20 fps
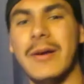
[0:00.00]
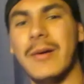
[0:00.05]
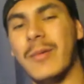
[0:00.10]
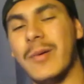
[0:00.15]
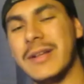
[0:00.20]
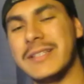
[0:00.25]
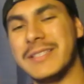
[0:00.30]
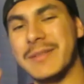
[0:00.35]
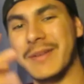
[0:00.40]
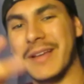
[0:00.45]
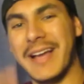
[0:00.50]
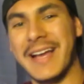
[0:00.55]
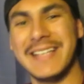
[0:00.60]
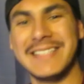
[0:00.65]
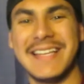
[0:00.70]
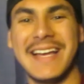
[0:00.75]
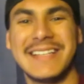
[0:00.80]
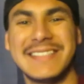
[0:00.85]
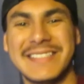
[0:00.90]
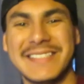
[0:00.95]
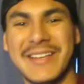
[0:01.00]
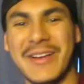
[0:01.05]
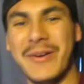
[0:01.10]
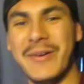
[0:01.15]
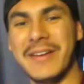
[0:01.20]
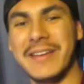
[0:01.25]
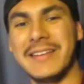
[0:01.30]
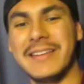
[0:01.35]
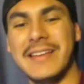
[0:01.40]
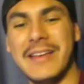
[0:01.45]
What's up guys? How's it
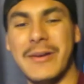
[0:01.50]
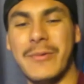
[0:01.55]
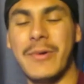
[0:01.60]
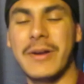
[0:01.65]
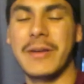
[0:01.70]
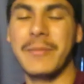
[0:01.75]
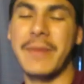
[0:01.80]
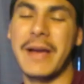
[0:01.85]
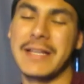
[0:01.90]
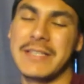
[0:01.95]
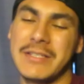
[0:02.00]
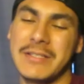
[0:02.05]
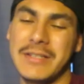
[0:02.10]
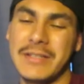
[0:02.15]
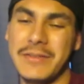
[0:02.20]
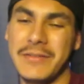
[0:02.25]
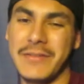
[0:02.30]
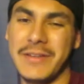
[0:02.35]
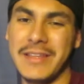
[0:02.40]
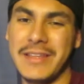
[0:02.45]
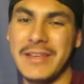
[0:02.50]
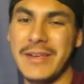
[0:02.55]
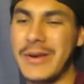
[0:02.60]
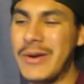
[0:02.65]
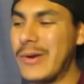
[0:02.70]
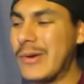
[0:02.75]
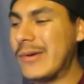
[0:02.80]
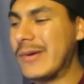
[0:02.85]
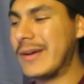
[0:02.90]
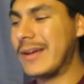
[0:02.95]
going? Welcome back to another
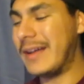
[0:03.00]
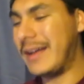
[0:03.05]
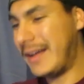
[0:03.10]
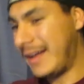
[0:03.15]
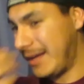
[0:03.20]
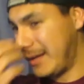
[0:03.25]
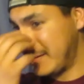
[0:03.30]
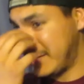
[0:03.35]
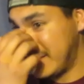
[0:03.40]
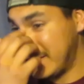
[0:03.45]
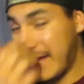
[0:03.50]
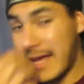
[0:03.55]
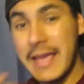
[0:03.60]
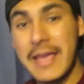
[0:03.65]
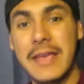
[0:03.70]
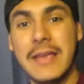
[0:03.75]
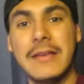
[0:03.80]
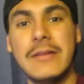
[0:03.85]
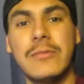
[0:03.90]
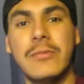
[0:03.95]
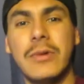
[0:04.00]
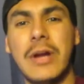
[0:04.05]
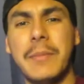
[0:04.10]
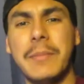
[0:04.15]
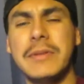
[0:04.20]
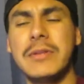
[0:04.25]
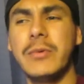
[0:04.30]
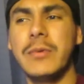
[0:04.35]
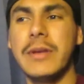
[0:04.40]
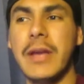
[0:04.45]
video. Today what
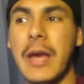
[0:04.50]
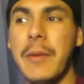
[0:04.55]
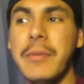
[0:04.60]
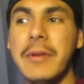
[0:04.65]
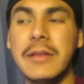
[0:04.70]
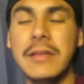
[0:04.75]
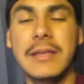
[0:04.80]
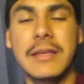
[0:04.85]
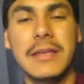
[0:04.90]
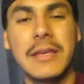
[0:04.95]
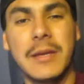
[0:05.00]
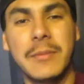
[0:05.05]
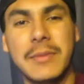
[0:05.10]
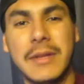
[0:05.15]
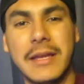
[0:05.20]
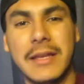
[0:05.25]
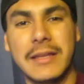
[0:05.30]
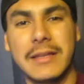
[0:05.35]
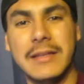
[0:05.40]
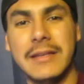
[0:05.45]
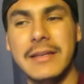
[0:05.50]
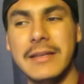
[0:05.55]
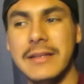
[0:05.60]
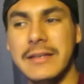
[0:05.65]
I've been doing, I've been looking up like